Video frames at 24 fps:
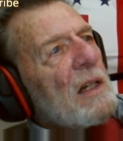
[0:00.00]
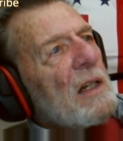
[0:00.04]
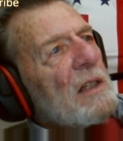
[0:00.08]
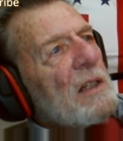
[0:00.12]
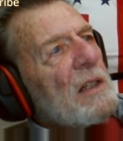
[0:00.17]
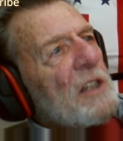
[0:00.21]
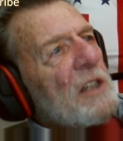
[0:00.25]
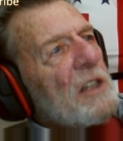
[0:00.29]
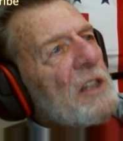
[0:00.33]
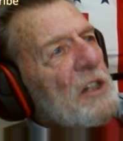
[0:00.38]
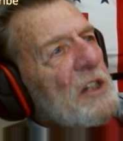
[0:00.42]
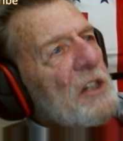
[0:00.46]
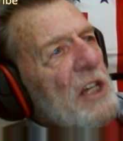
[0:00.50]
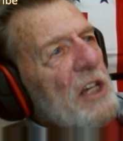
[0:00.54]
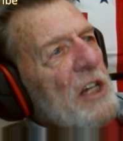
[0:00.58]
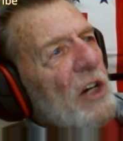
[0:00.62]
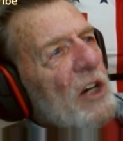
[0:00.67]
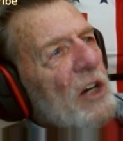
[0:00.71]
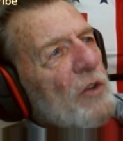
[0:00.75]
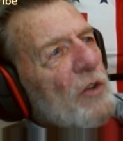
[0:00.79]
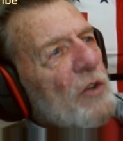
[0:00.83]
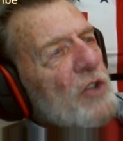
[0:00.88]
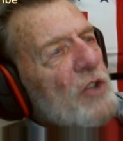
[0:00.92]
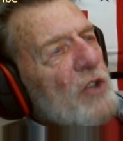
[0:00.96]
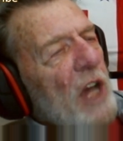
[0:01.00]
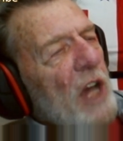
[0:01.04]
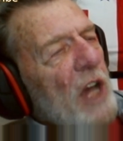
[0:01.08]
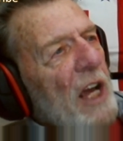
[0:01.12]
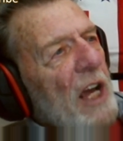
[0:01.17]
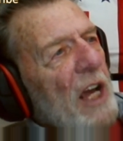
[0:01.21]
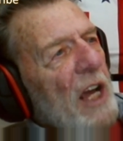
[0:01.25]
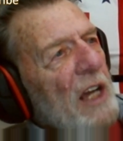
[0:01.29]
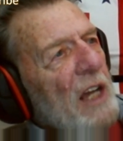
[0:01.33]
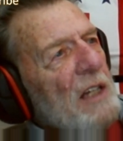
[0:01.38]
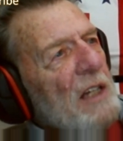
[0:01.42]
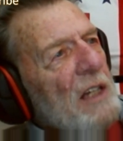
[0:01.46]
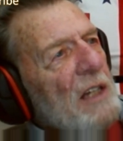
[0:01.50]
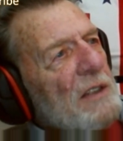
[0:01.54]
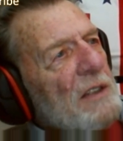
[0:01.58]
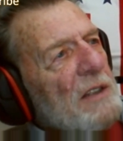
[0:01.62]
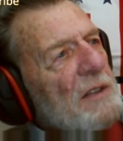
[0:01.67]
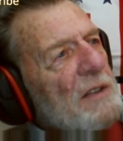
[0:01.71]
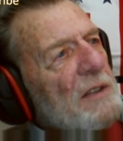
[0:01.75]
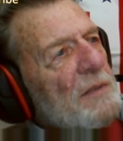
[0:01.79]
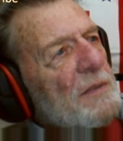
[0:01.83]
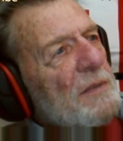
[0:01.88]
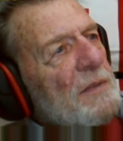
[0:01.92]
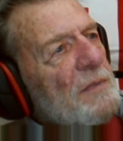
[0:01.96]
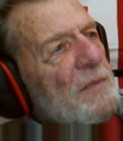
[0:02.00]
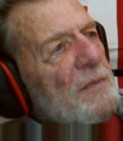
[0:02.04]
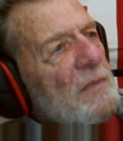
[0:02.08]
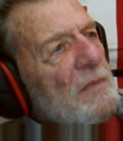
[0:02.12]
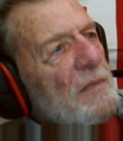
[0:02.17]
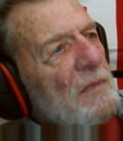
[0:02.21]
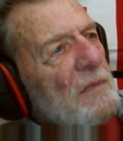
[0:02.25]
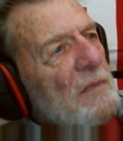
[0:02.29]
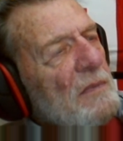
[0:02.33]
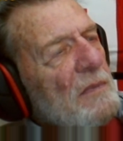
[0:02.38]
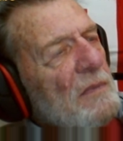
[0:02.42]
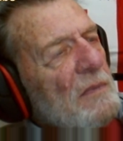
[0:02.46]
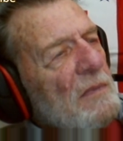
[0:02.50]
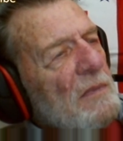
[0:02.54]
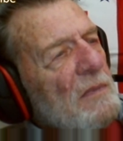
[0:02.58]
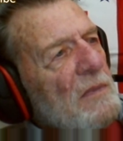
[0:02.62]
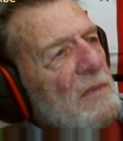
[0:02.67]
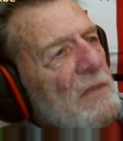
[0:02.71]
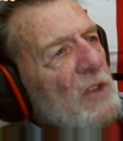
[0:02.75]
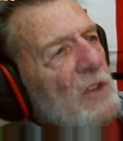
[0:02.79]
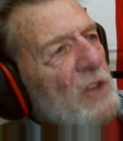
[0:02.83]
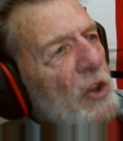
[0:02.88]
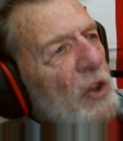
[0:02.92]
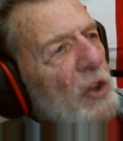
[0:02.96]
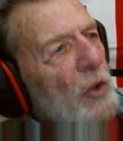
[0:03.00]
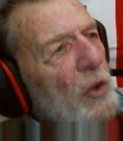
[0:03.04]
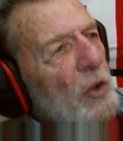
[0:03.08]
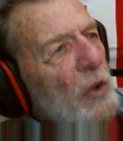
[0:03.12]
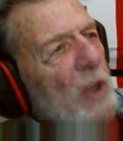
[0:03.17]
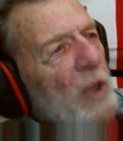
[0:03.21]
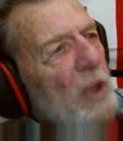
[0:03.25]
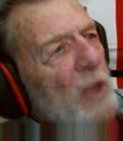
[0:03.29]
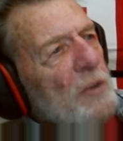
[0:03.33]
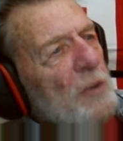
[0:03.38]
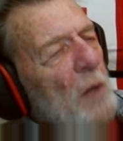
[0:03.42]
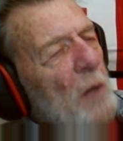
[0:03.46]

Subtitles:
the DOJ, the U.S.